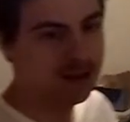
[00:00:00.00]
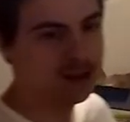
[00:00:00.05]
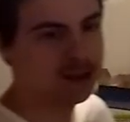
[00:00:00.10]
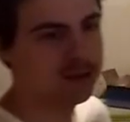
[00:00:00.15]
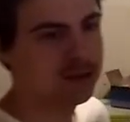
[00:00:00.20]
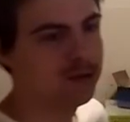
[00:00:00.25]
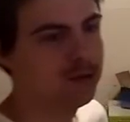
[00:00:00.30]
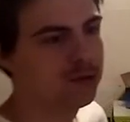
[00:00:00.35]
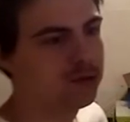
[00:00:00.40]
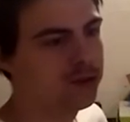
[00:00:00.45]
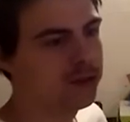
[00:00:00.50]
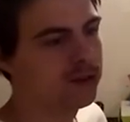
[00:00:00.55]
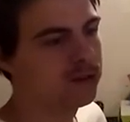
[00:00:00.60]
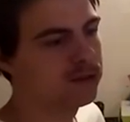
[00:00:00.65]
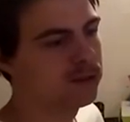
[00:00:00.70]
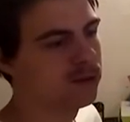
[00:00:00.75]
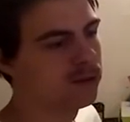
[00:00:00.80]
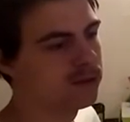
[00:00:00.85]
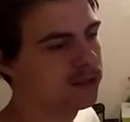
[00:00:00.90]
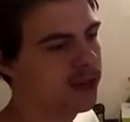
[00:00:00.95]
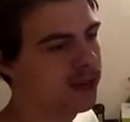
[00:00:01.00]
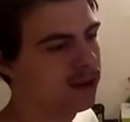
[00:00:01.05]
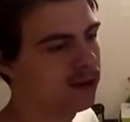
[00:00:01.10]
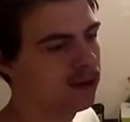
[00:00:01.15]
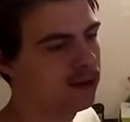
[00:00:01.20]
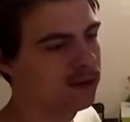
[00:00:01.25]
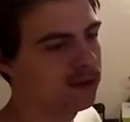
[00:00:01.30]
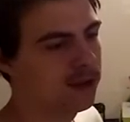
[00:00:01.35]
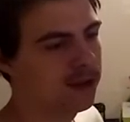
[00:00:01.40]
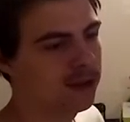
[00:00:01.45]
It's a new trigger, so it's kind of
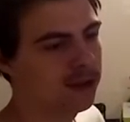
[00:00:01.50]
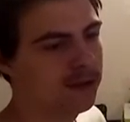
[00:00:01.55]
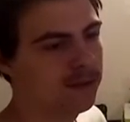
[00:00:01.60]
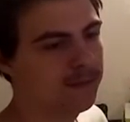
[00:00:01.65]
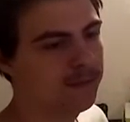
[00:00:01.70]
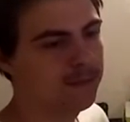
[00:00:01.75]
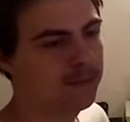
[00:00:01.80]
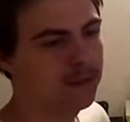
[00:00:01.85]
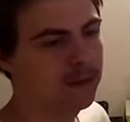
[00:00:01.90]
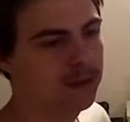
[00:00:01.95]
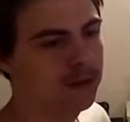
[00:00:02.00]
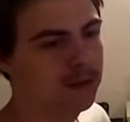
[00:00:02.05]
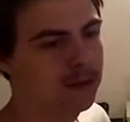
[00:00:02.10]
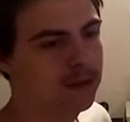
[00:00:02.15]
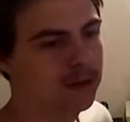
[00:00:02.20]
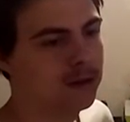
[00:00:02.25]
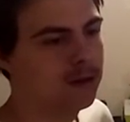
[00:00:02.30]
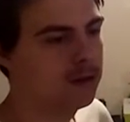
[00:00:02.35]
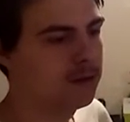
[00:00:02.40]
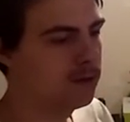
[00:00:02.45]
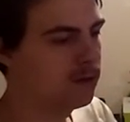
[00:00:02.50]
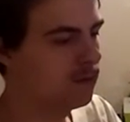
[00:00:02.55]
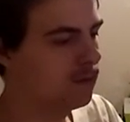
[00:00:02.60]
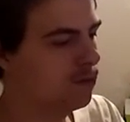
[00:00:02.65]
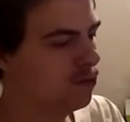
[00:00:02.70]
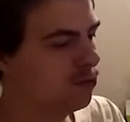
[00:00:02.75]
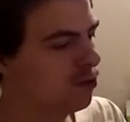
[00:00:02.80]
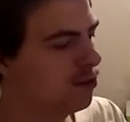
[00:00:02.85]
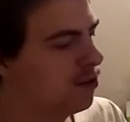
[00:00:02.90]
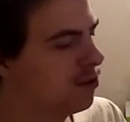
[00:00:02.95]
like
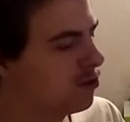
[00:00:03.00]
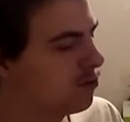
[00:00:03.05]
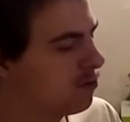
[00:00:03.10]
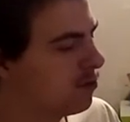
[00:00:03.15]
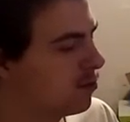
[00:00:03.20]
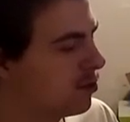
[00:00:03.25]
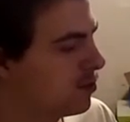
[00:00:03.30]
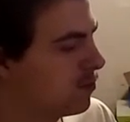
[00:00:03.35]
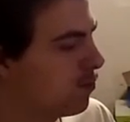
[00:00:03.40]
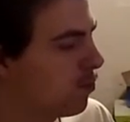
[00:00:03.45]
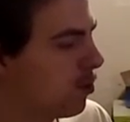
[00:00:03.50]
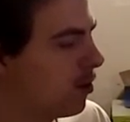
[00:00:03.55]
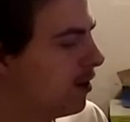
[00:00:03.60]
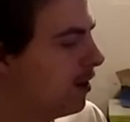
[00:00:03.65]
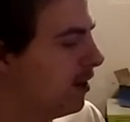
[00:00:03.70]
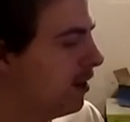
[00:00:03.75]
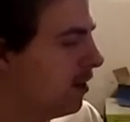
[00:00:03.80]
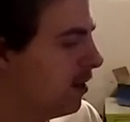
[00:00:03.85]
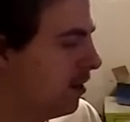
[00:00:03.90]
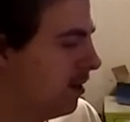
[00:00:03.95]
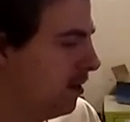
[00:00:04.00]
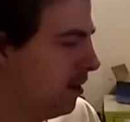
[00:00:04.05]
trigger is really springy.